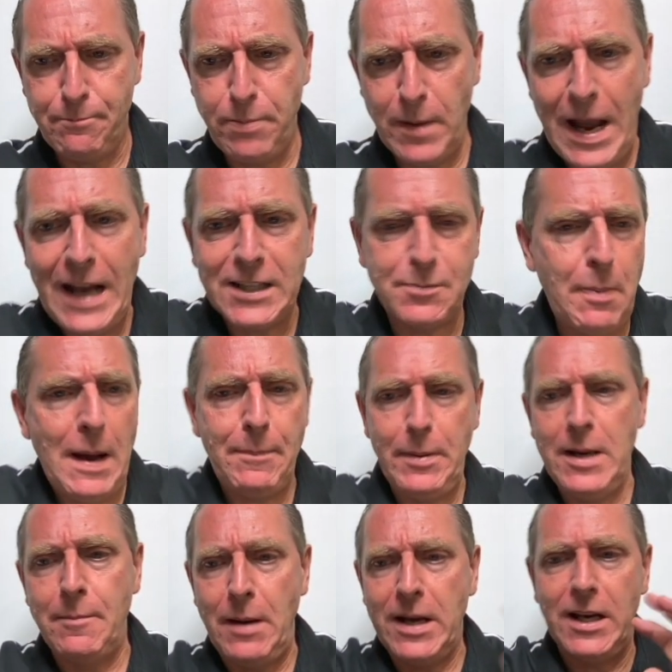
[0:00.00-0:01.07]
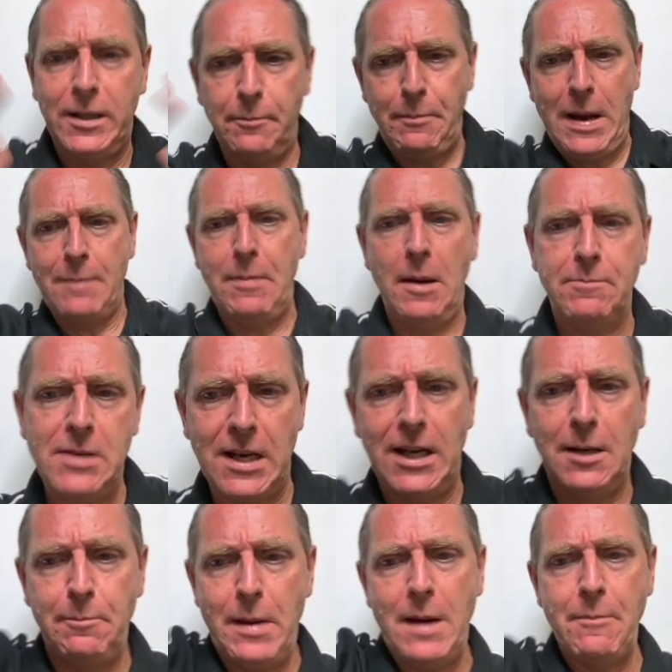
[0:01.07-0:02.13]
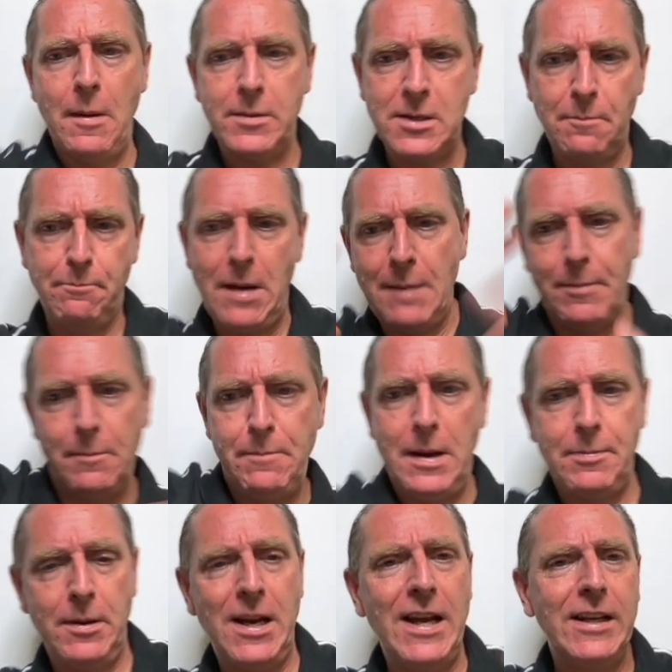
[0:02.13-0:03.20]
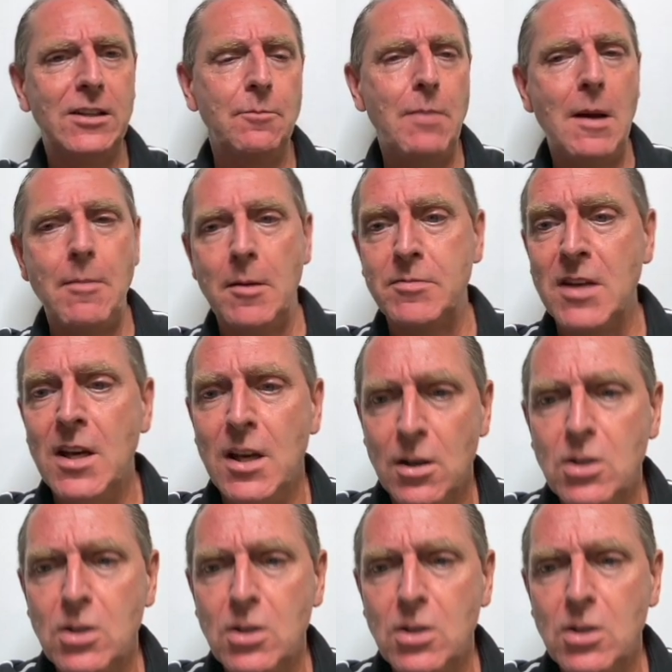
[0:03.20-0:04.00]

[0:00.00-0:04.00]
ads popping up. I got the pop-ups. I'm popping. I hate the pop-ups.